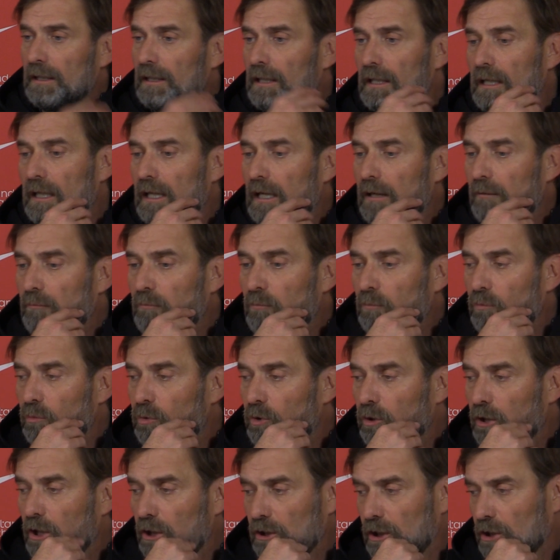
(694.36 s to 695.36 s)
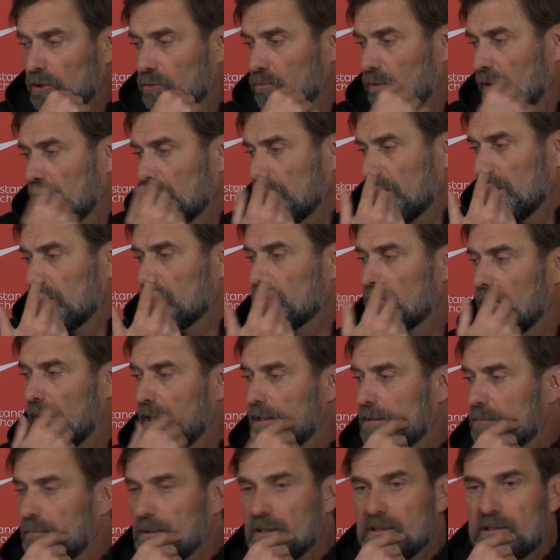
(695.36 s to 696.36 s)
And that's why
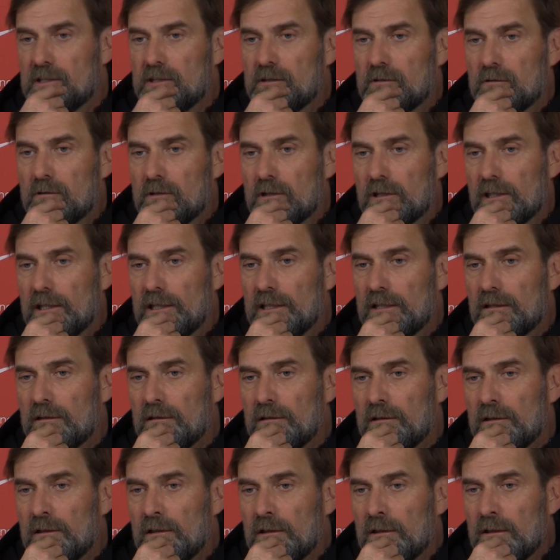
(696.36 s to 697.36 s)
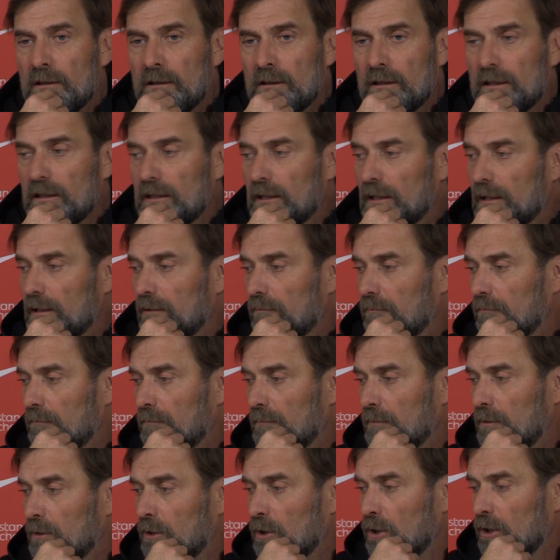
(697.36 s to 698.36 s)
it's busy, clear. But
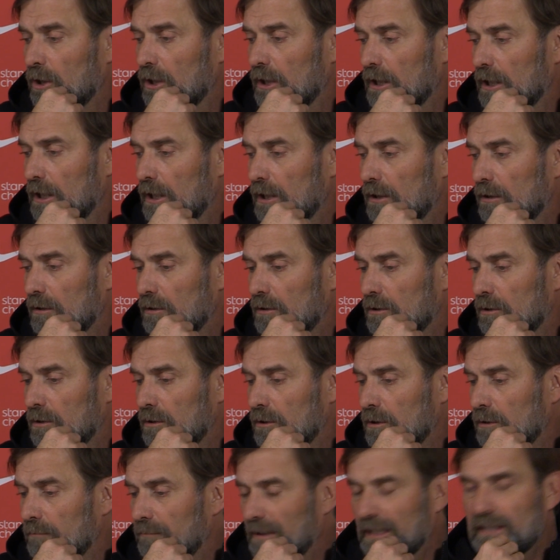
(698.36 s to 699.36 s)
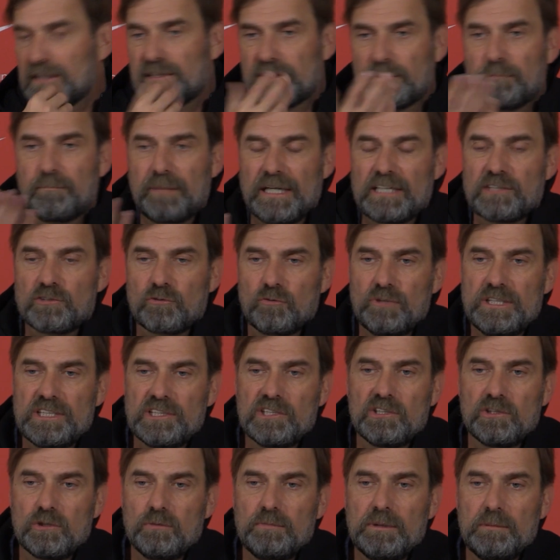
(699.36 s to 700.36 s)
it's the best
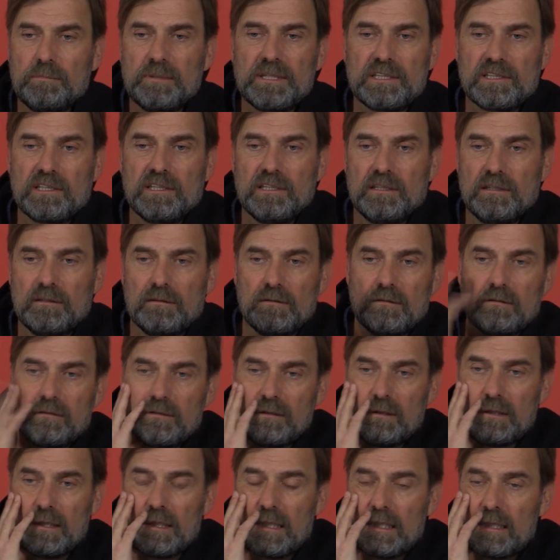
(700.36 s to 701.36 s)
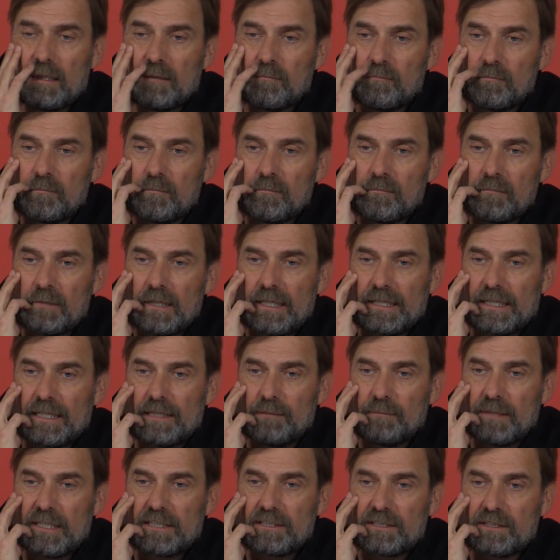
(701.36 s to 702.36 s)
reason to be busy, I can
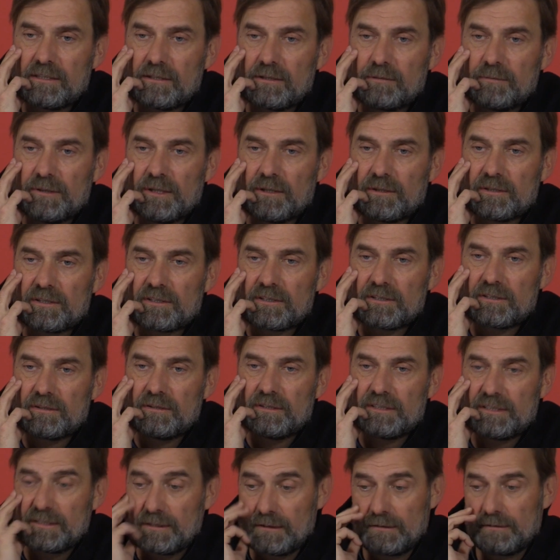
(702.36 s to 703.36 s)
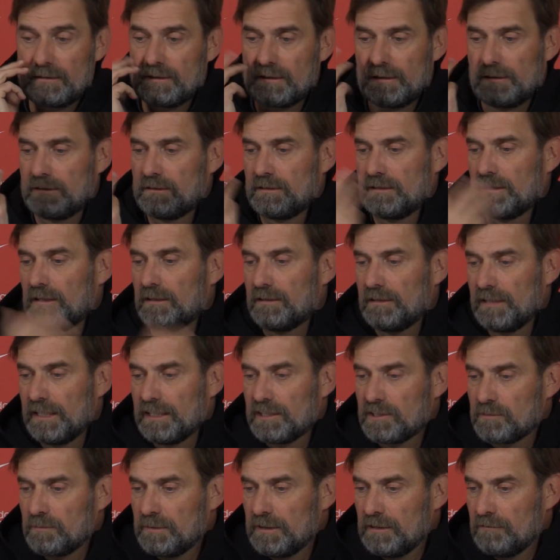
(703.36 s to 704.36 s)
imagine, to be honest. So it's the
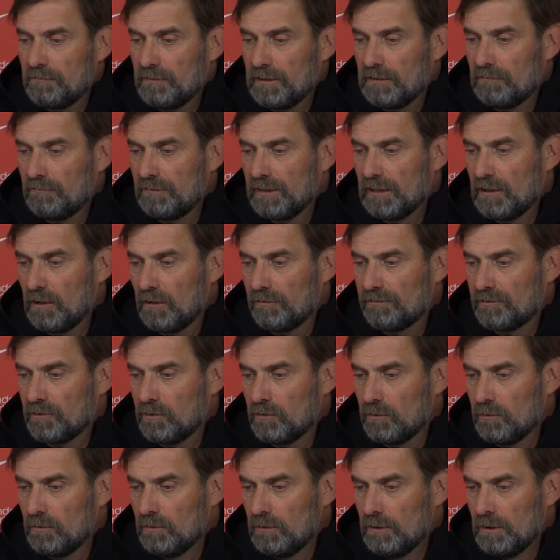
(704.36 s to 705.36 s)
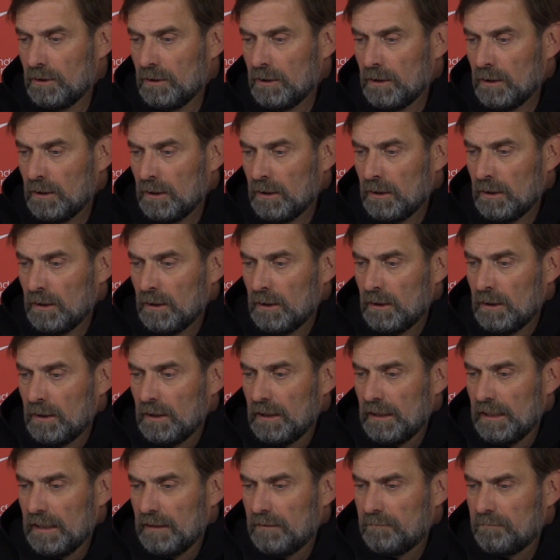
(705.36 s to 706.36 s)
things we love to do.
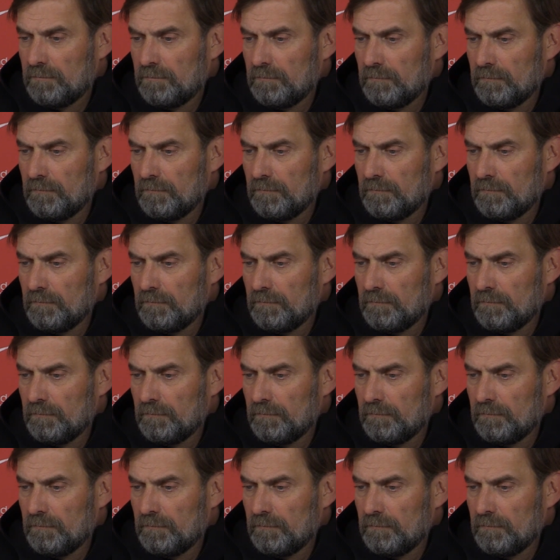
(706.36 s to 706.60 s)
And